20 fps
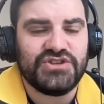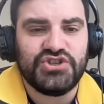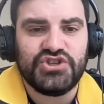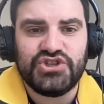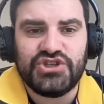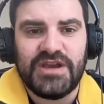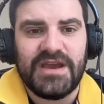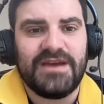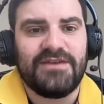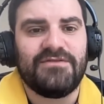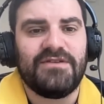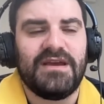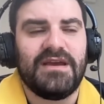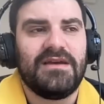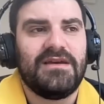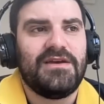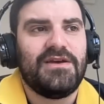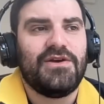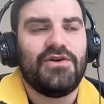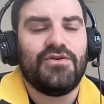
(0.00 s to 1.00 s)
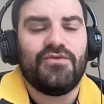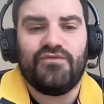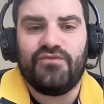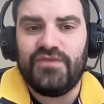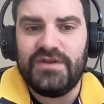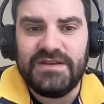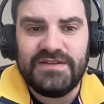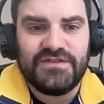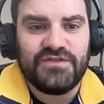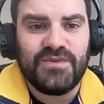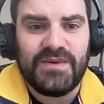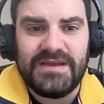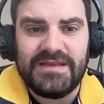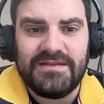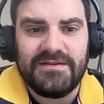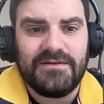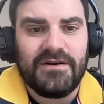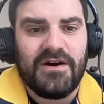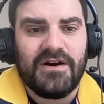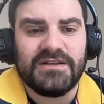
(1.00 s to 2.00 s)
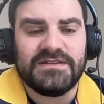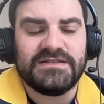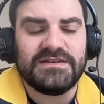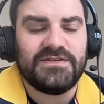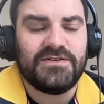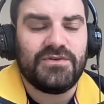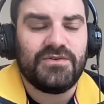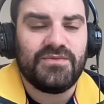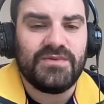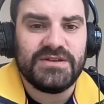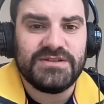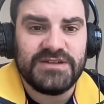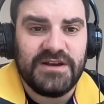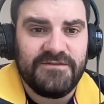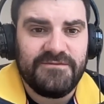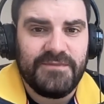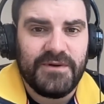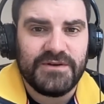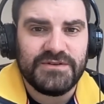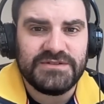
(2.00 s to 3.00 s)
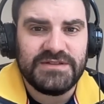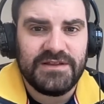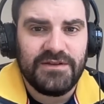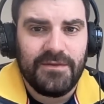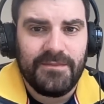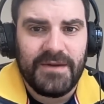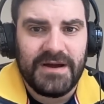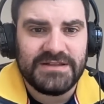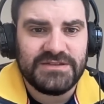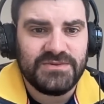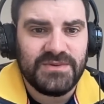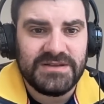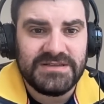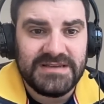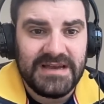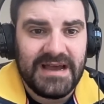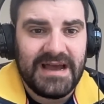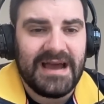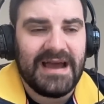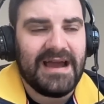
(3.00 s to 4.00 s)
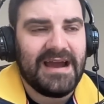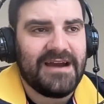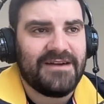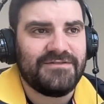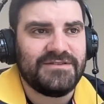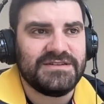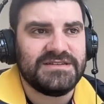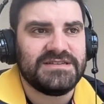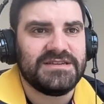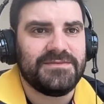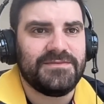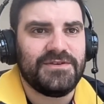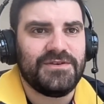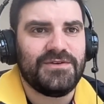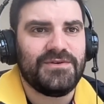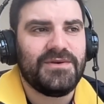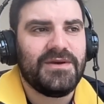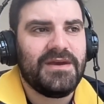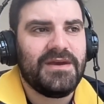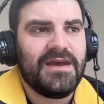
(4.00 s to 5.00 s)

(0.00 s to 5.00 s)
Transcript: Share it, retweet the article which I've posted on my Twitter at Harry Symeou.